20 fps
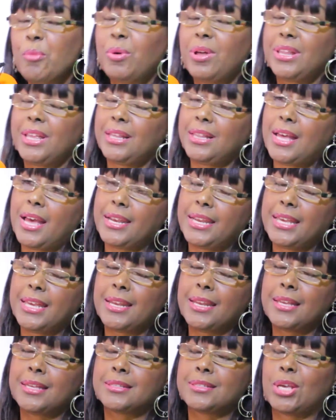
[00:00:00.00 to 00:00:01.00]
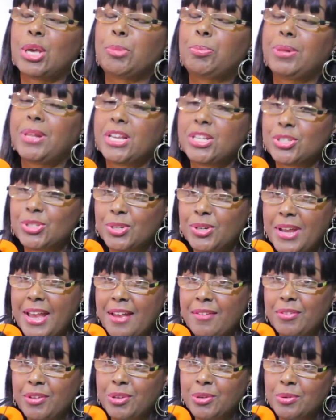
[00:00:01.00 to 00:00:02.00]
Well, Leilani, it is a pleasure
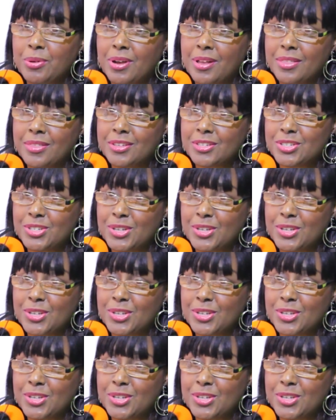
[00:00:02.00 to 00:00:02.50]
having you on the